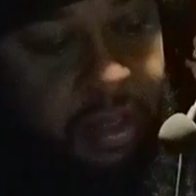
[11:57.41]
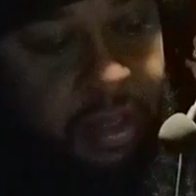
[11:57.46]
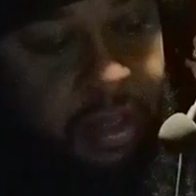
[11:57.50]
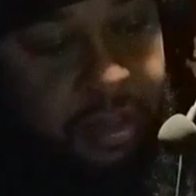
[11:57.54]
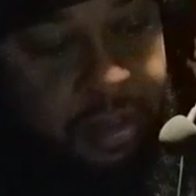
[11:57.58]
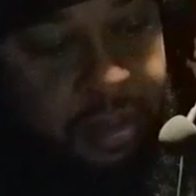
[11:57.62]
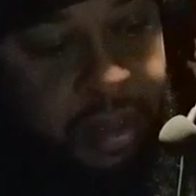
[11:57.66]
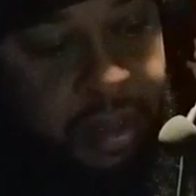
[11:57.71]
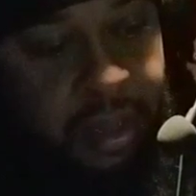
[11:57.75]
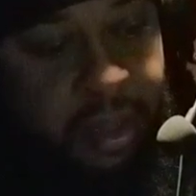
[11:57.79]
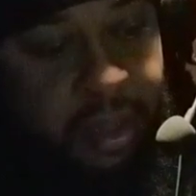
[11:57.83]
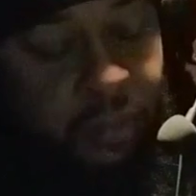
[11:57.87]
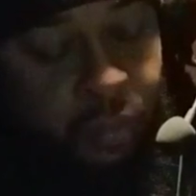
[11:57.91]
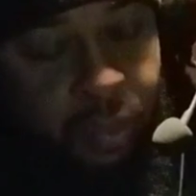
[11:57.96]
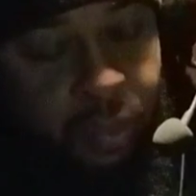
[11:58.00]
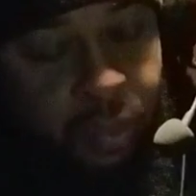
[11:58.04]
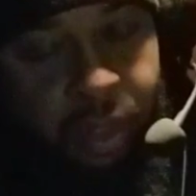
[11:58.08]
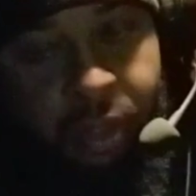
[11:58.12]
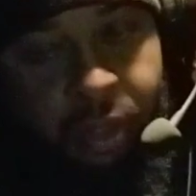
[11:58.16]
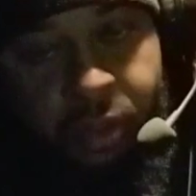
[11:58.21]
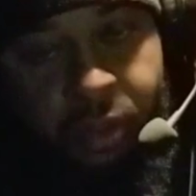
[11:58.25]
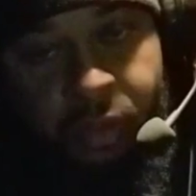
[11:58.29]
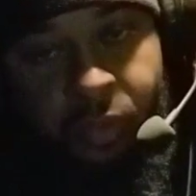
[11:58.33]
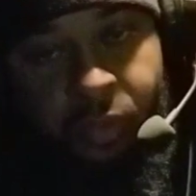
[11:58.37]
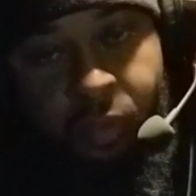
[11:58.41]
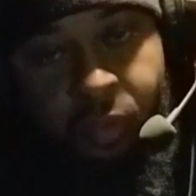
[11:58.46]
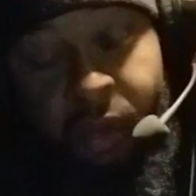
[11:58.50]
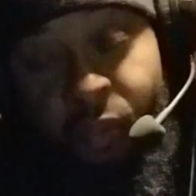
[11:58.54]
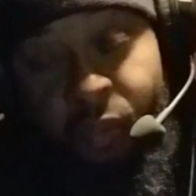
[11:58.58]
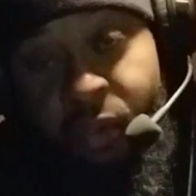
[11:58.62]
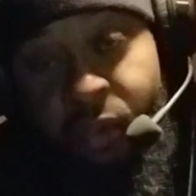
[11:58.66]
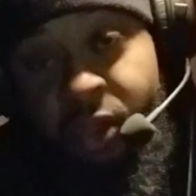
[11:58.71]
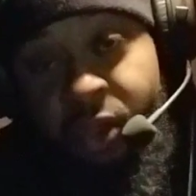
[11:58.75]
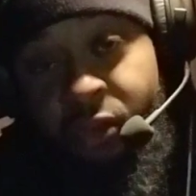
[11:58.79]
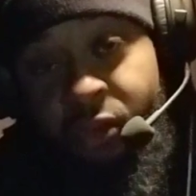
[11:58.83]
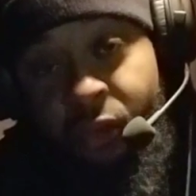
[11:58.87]
that we
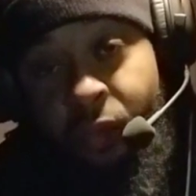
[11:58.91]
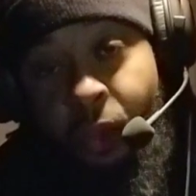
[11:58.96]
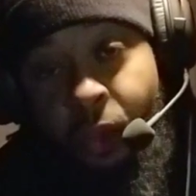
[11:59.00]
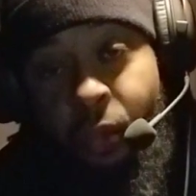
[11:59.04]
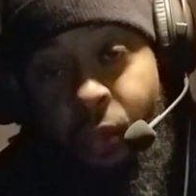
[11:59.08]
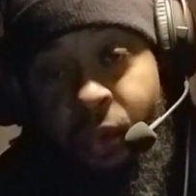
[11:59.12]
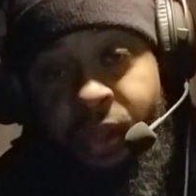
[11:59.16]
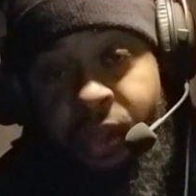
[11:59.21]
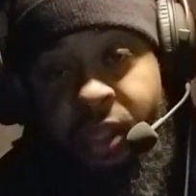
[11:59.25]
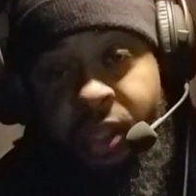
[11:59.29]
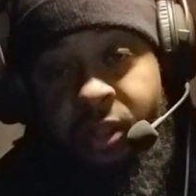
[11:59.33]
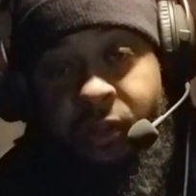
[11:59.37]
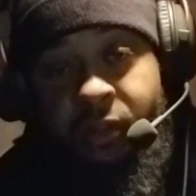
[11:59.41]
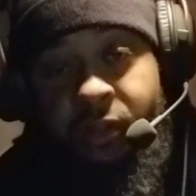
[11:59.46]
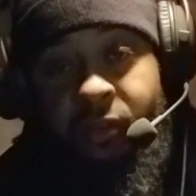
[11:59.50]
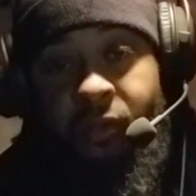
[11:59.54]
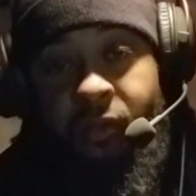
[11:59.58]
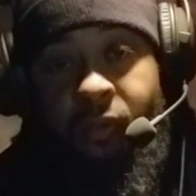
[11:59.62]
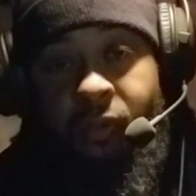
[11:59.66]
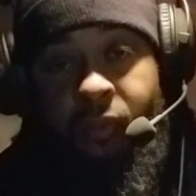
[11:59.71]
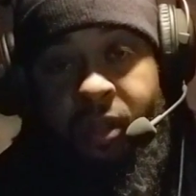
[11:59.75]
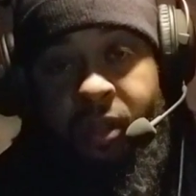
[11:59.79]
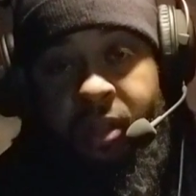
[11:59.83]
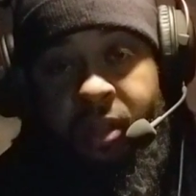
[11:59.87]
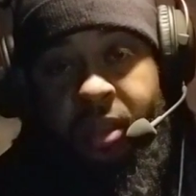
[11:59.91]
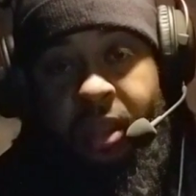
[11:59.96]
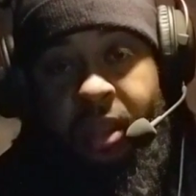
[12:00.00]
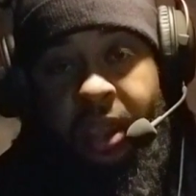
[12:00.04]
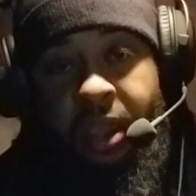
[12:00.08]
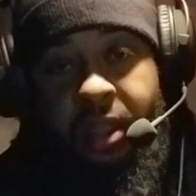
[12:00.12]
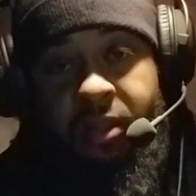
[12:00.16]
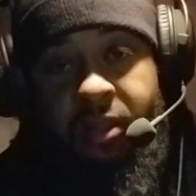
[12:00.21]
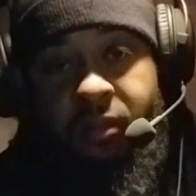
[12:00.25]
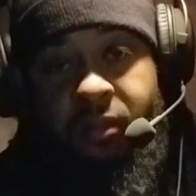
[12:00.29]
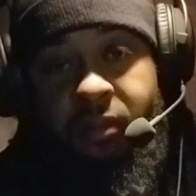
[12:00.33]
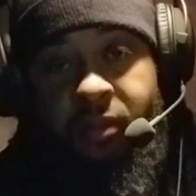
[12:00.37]
do what we need to do with
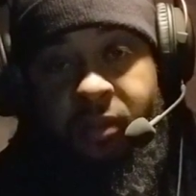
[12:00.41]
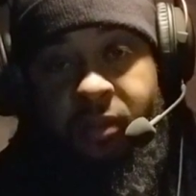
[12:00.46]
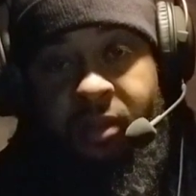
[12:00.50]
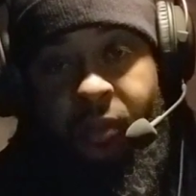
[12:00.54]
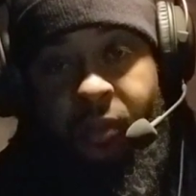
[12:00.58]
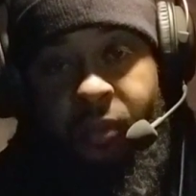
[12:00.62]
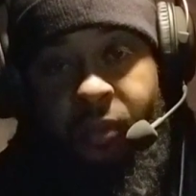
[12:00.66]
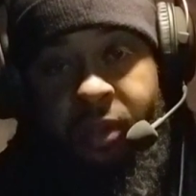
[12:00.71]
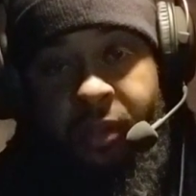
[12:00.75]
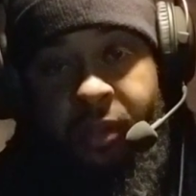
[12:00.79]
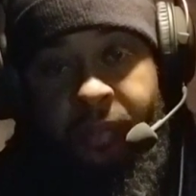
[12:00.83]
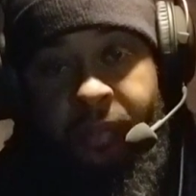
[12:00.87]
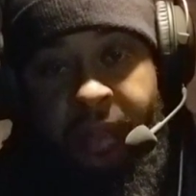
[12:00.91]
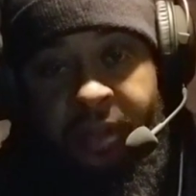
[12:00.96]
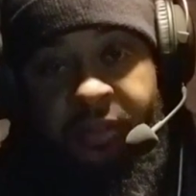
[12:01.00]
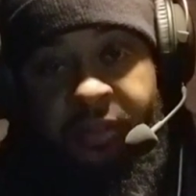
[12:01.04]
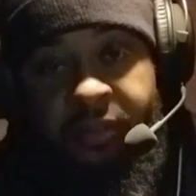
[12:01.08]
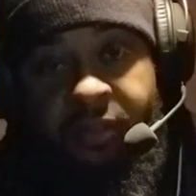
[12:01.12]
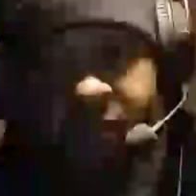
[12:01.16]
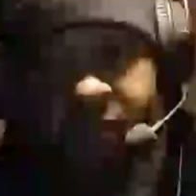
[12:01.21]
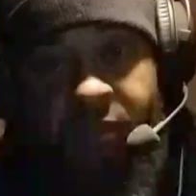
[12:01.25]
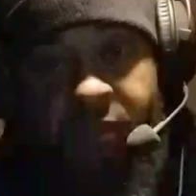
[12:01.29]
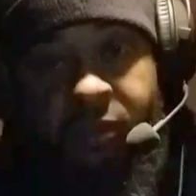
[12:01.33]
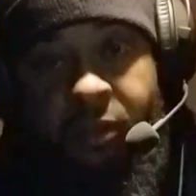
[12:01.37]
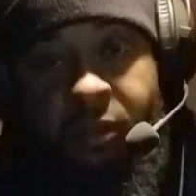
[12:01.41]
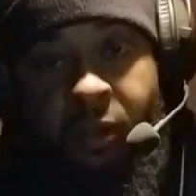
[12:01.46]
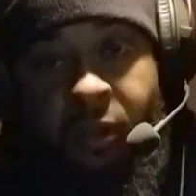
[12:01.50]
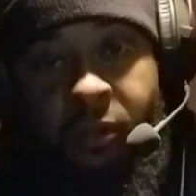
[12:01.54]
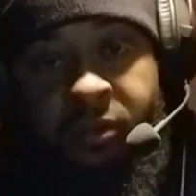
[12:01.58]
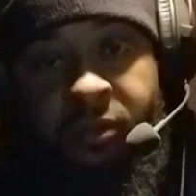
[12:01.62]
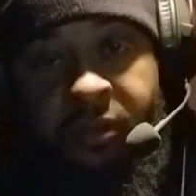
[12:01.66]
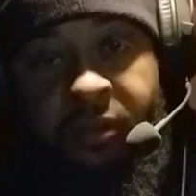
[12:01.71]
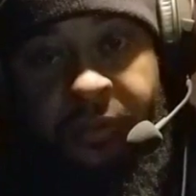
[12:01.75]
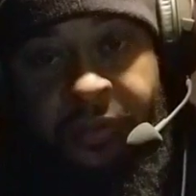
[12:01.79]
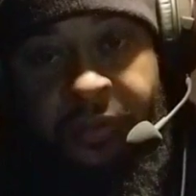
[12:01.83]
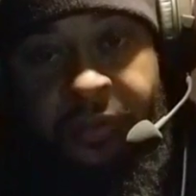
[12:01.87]
that we administer to
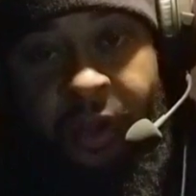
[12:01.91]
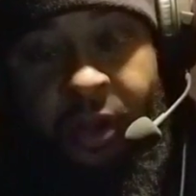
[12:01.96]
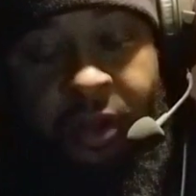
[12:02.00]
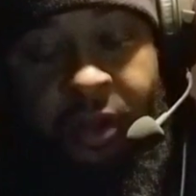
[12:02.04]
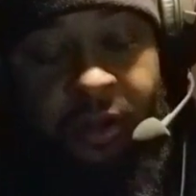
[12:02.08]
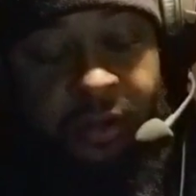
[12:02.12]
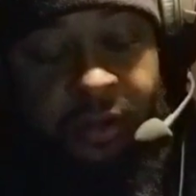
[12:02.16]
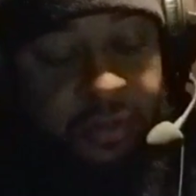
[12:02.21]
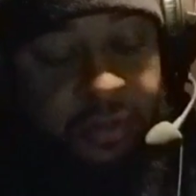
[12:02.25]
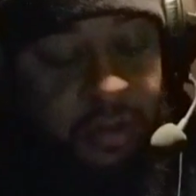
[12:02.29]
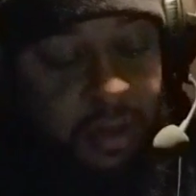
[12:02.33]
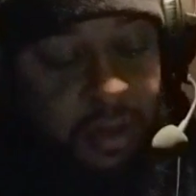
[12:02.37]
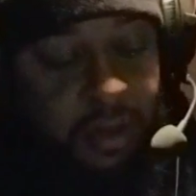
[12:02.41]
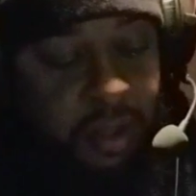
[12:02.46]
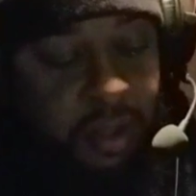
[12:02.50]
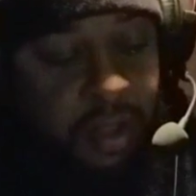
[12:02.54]
those affairs.